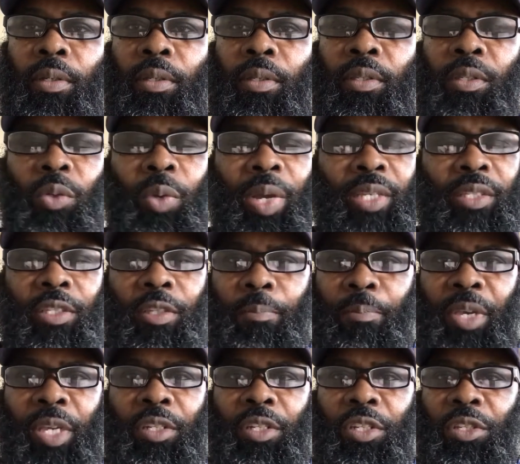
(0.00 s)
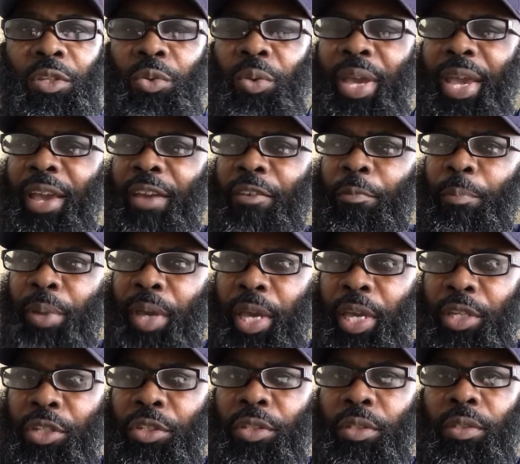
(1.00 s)
So I submit to you, have
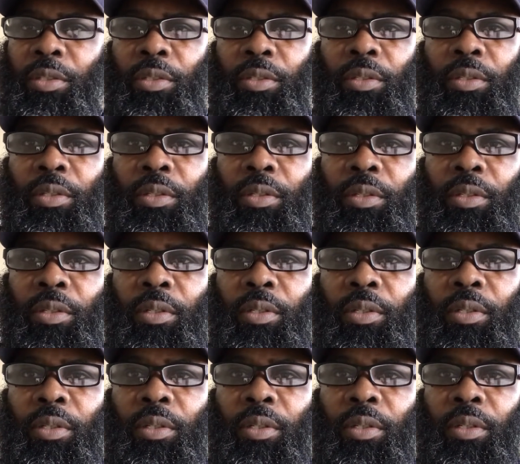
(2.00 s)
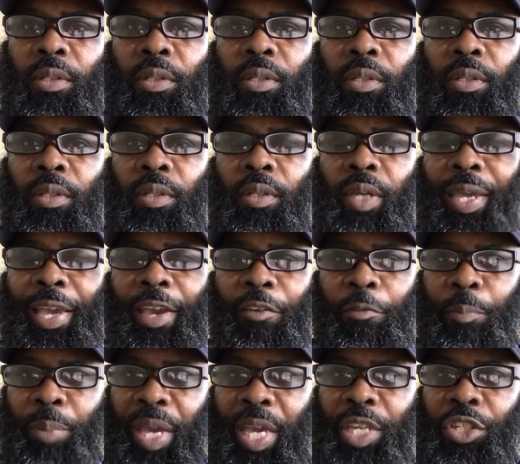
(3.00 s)
patience.
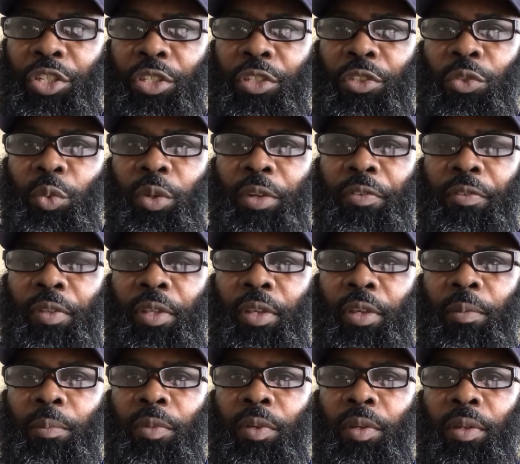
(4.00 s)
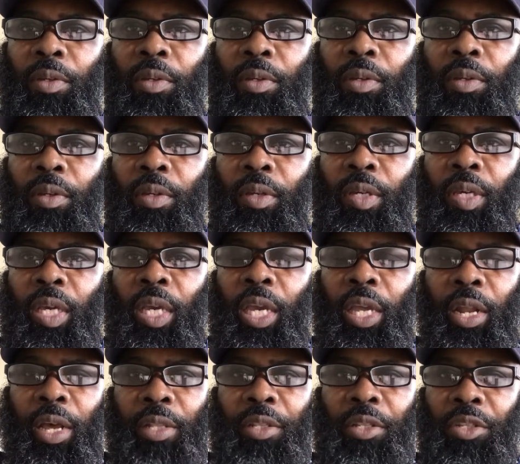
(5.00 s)
Have patience with them
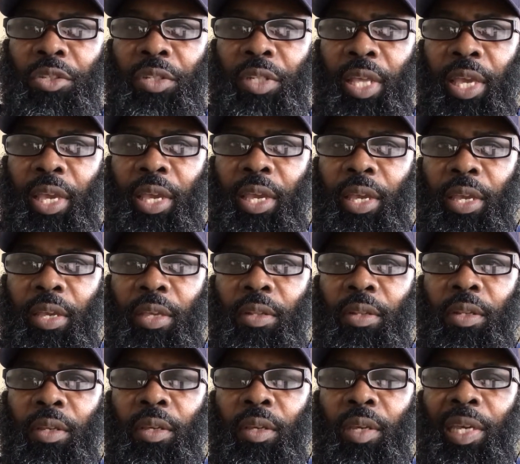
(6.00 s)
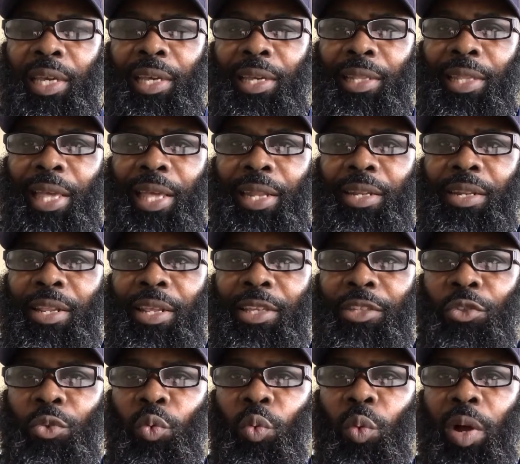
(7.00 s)
and understand that
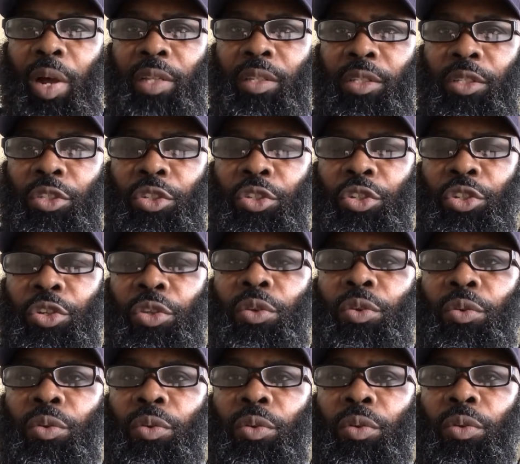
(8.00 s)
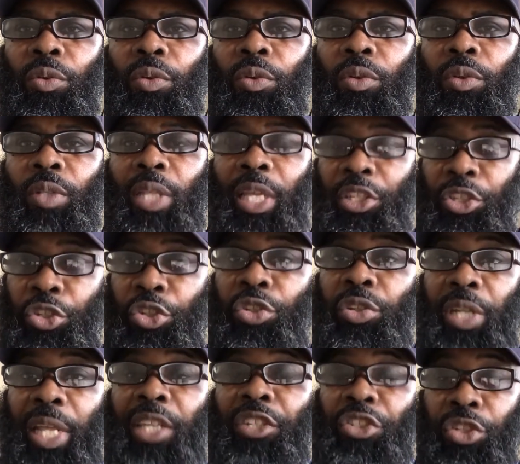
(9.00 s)
this wants to that's too,
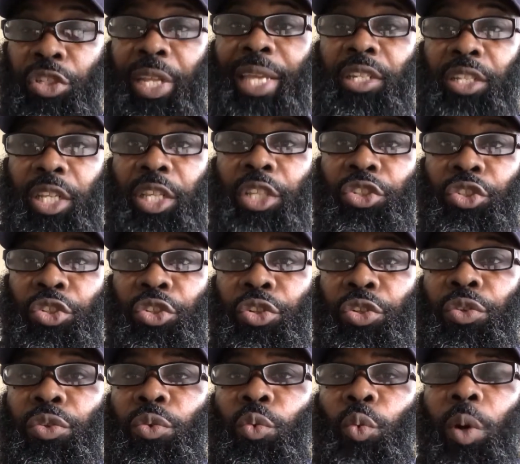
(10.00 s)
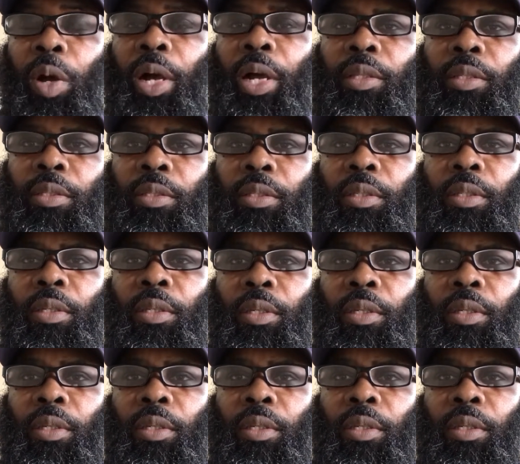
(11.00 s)
that's, that this too once